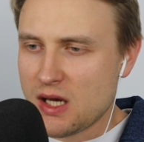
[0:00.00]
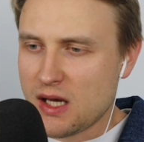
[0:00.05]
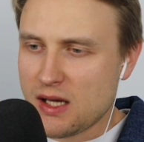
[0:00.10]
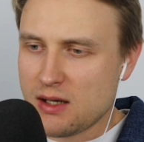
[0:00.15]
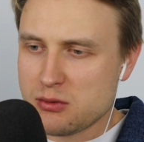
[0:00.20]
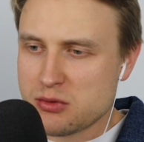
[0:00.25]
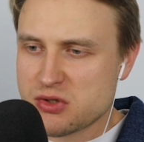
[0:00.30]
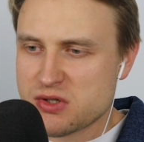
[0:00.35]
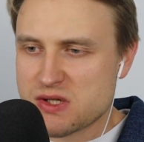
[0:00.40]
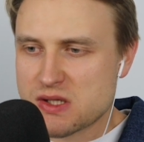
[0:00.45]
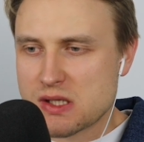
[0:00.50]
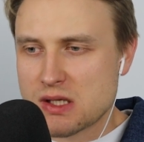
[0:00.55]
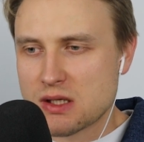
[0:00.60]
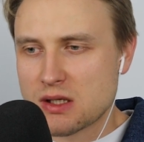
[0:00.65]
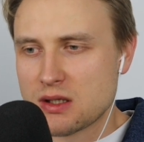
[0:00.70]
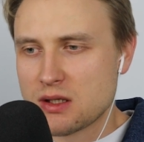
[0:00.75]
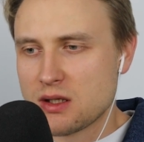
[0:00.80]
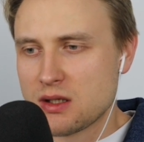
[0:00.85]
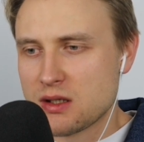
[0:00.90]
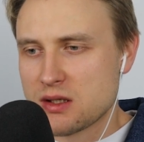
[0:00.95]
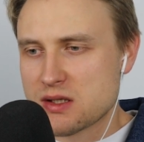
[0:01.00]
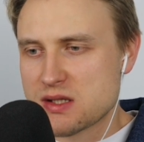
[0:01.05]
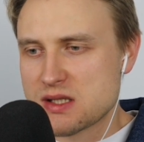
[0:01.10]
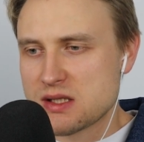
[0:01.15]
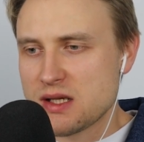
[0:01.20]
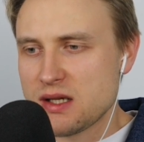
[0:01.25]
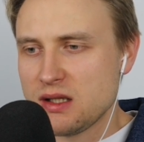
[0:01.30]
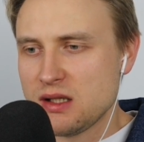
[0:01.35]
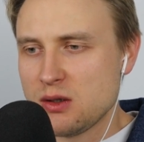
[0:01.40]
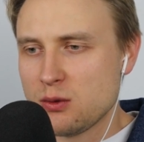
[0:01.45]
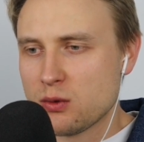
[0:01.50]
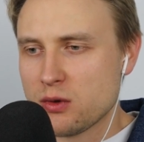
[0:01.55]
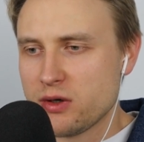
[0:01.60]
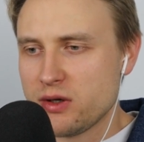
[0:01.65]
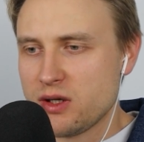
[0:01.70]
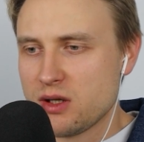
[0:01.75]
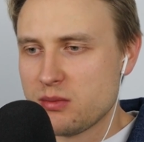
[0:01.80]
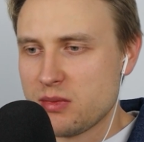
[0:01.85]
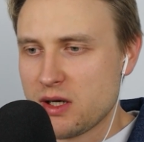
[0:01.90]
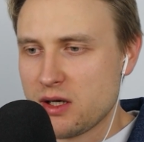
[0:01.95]
I was slightly
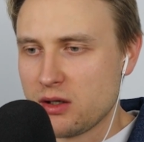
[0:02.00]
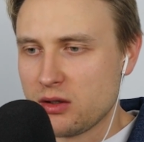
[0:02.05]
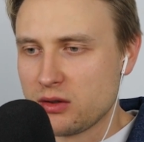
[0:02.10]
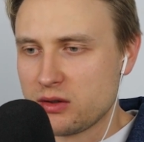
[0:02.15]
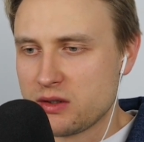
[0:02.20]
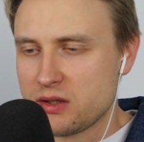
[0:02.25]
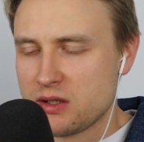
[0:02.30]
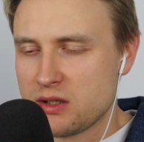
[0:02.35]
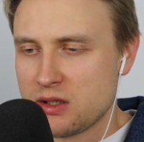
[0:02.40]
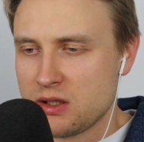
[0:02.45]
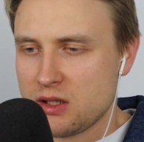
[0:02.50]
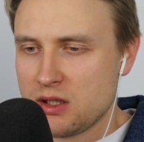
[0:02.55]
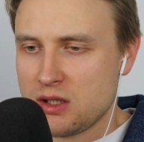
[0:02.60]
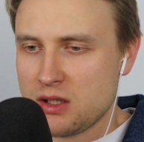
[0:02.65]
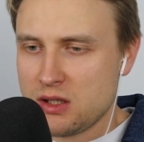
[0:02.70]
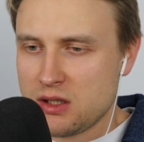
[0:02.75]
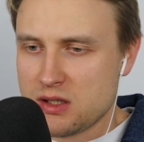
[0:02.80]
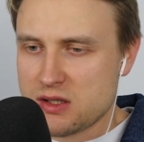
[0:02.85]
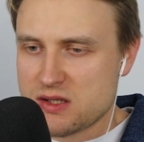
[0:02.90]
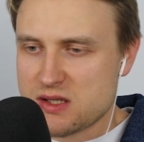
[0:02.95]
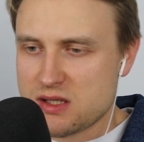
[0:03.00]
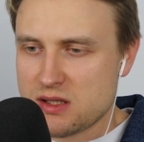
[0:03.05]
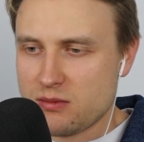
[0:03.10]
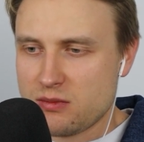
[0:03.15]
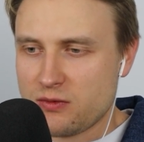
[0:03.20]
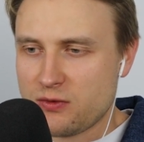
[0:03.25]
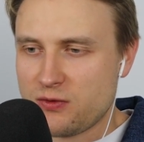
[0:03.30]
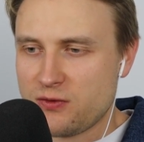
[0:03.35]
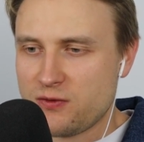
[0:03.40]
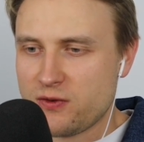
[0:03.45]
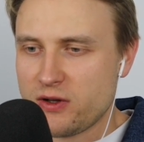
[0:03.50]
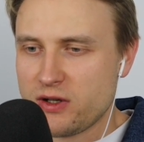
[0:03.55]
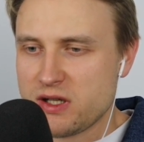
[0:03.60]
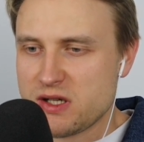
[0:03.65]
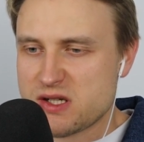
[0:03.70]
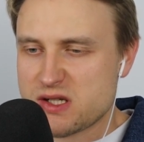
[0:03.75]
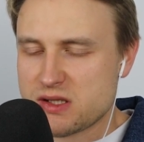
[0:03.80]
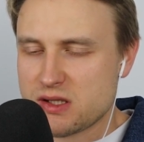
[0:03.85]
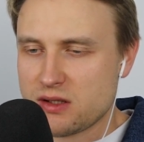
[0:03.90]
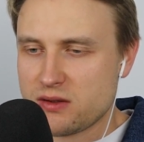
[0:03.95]
worried about some funny
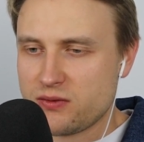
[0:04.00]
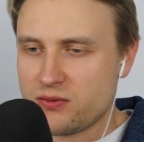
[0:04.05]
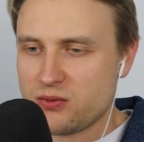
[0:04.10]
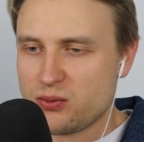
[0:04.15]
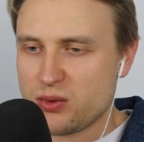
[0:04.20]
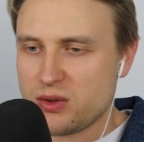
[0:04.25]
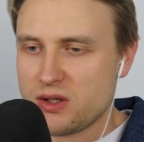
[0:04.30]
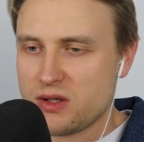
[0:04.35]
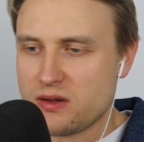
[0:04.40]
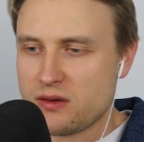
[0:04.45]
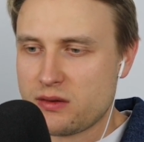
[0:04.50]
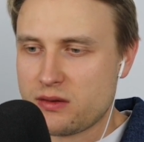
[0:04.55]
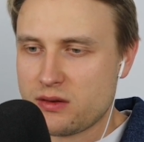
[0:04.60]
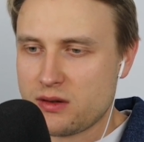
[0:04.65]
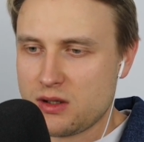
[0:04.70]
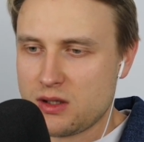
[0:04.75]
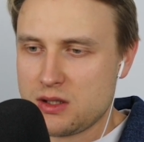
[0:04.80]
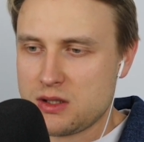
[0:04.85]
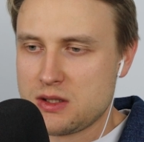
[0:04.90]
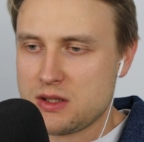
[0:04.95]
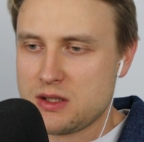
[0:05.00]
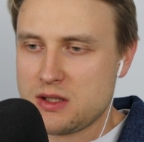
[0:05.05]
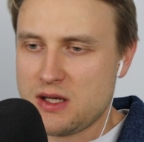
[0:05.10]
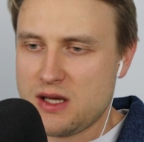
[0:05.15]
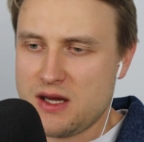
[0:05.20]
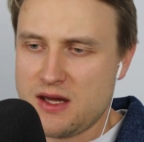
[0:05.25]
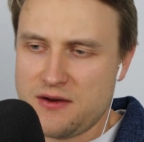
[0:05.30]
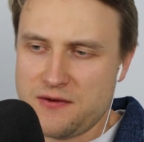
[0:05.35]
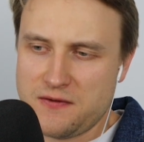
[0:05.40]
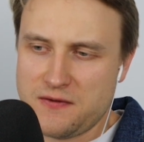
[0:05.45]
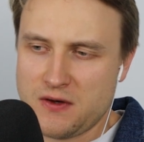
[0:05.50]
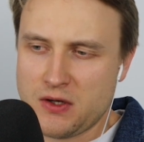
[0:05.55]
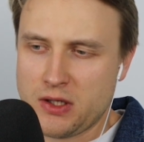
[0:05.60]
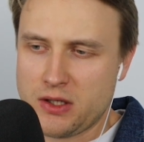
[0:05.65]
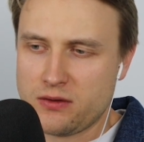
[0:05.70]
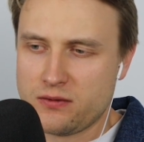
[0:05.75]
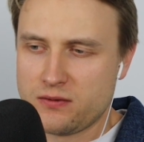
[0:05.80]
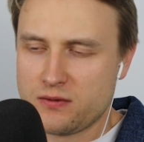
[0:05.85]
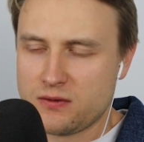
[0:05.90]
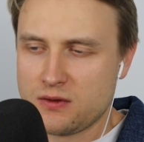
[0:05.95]
stuff with
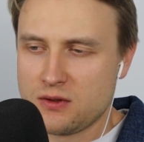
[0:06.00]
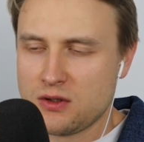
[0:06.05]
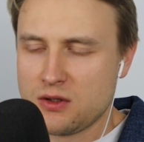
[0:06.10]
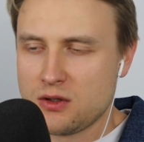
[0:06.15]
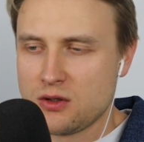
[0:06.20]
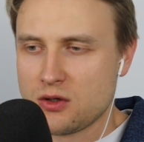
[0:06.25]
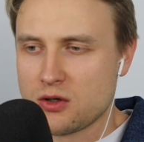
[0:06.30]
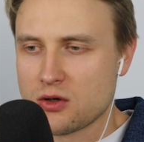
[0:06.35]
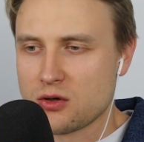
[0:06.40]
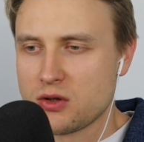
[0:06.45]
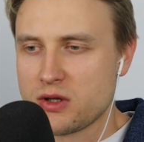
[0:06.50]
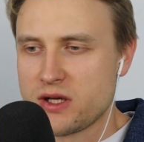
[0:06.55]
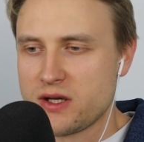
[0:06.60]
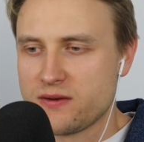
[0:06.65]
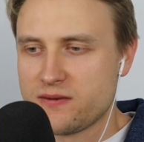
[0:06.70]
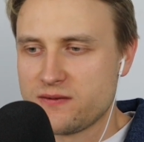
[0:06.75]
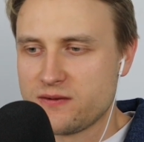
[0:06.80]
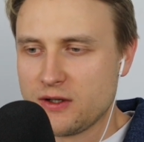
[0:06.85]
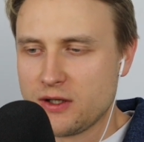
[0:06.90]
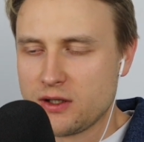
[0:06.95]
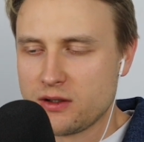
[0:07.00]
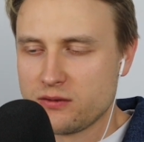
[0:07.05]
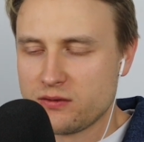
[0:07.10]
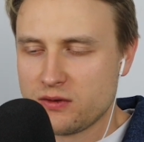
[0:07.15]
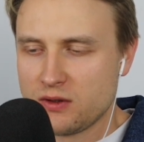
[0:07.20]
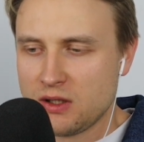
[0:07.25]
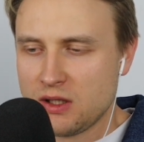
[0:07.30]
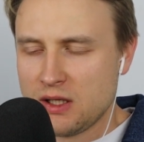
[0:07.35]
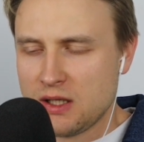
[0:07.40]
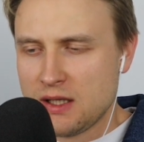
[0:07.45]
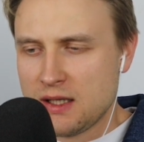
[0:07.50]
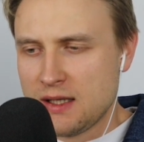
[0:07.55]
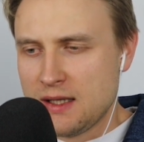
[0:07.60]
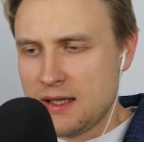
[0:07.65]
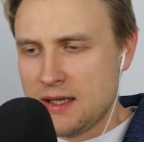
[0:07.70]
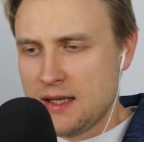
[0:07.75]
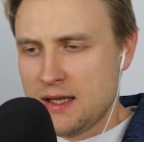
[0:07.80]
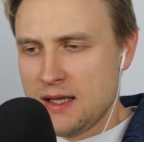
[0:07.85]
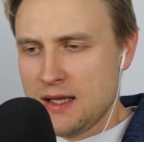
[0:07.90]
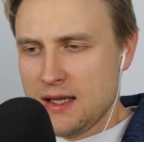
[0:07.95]
f5, early f5,
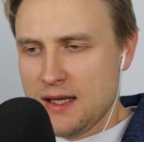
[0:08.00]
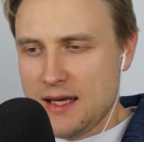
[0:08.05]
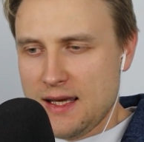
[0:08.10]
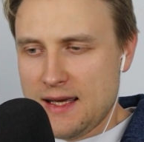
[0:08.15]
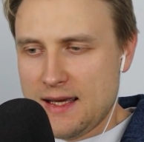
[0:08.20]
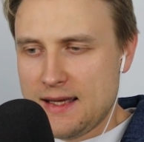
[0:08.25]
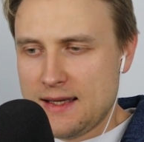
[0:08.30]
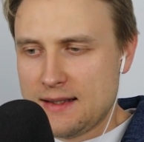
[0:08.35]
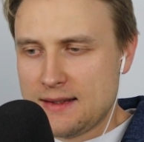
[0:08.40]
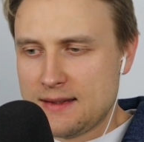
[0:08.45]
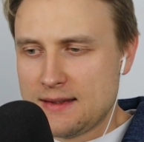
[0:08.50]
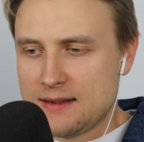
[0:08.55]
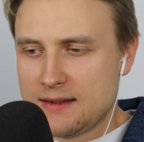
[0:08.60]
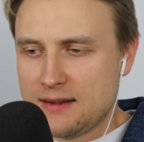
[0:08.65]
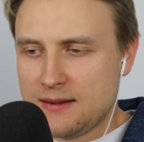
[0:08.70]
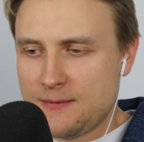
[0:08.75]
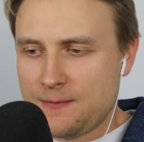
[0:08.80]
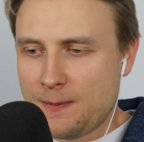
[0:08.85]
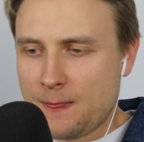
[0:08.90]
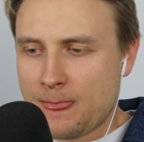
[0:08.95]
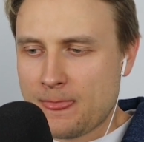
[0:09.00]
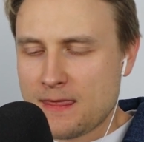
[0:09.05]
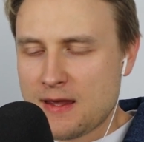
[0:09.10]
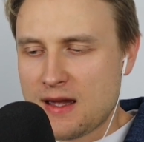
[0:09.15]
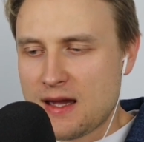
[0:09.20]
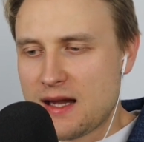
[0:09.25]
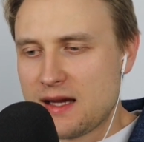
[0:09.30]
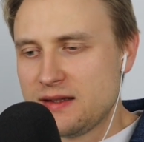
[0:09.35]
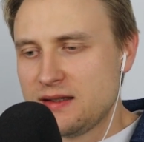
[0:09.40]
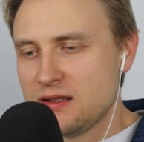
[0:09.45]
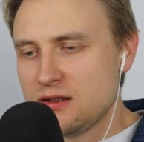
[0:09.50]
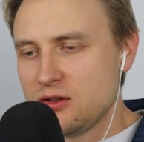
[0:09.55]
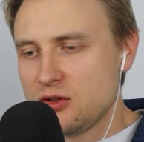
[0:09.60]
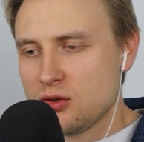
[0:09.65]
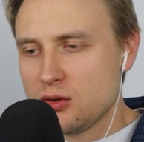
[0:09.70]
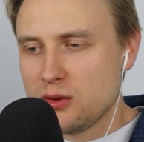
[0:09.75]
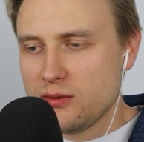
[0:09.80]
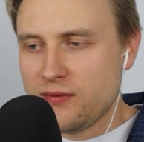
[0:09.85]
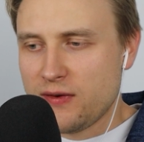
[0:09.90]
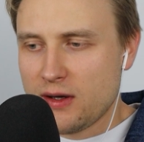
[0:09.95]
and I didn't
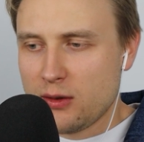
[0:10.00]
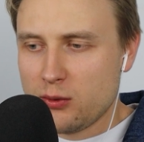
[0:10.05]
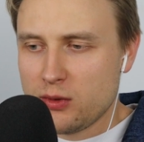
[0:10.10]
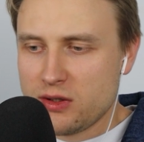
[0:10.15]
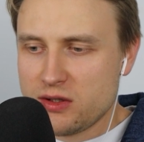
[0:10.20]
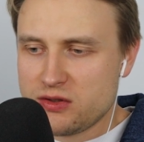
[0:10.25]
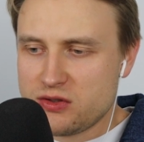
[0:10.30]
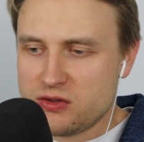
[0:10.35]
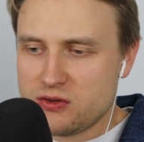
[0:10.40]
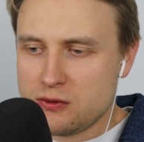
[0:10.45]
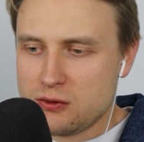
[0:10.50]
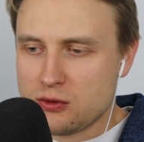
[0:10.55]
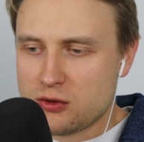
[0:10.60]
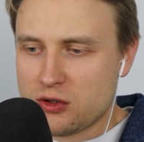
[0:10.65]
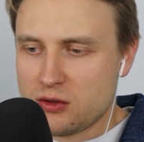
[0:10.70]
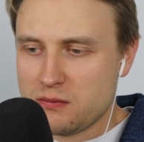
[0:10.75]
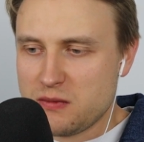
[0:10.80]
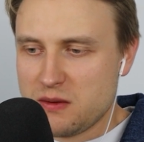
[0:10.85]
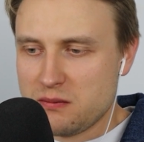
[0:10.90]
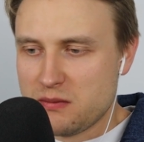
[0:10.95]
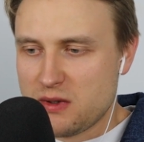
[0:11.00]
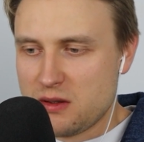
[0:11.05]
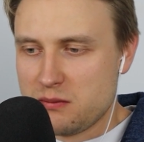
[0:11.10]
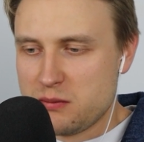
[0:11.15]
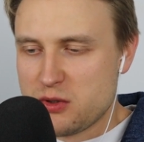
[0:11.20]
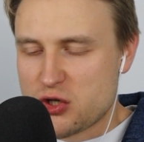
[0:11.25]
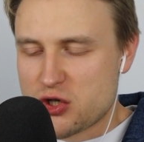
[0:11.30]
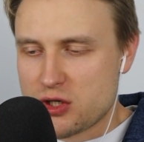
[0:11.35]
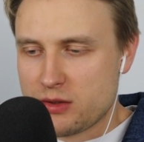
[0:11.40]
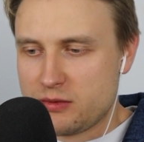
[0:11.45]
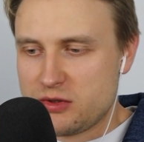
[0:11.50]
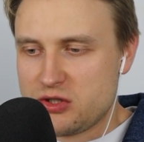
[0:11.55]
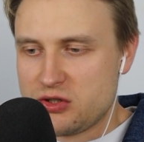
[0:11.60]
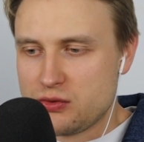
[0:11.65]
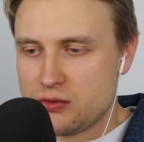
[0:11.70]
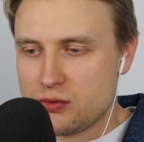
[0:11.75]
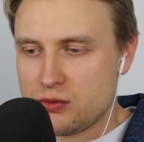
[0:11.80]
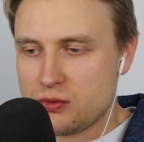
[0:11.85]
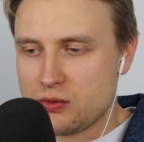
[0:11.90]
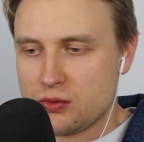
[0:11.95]
know if I wanted to commit my bishop
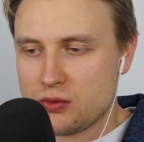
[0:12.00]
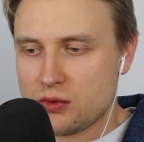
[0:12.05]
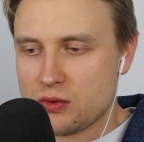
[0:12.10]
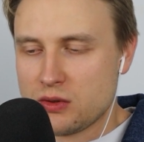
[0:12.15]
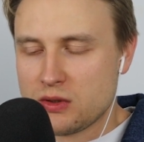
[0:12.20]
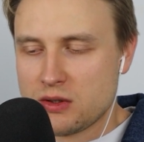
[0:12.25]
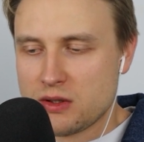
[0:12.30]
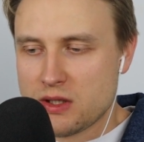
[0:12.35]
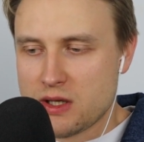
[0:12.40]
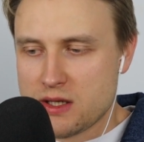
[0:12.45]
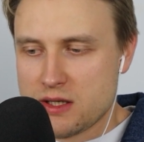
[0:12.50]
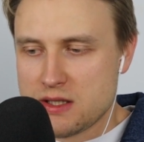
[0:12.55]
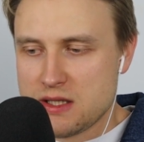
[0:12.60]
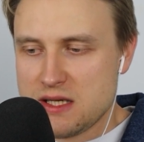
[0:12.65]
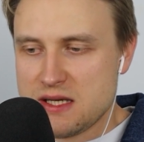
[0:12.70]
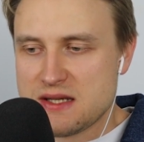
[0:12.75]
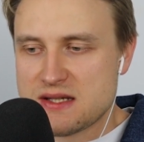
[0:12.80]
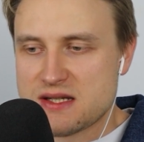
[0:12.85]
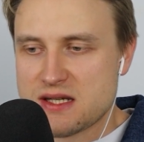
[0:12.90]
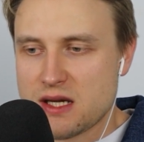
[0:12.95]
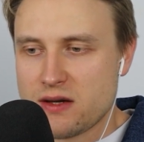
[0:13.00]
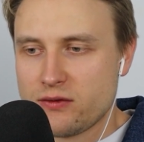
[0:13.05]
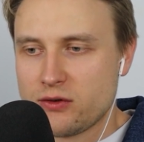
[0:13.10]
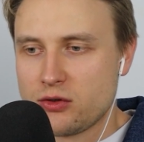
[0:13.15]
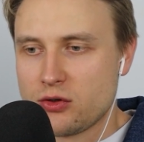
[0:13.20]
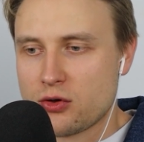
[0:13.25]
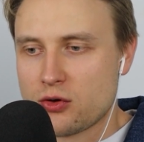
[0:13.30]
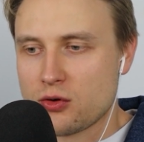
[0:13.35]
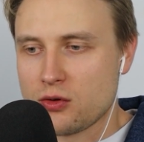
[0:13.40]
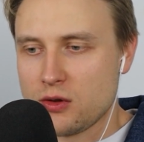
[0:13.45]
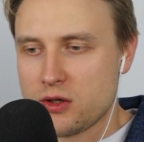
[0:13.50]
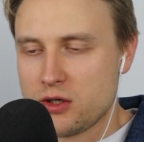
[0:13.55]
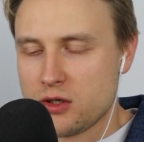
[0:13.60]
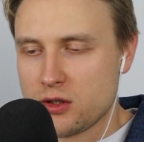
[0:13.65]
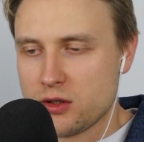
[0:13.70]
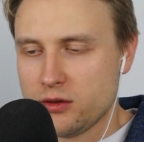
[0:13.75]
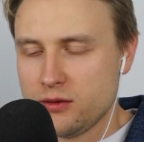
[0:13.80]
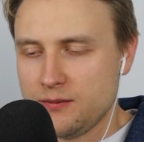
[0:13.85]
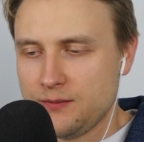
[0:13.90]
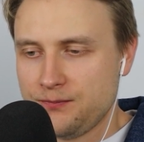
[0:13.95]
to e7 early
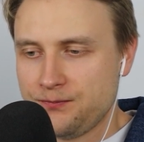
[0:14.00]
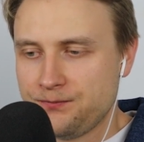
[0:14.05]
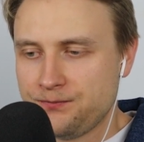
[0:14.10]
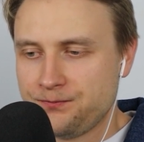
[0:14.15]
on.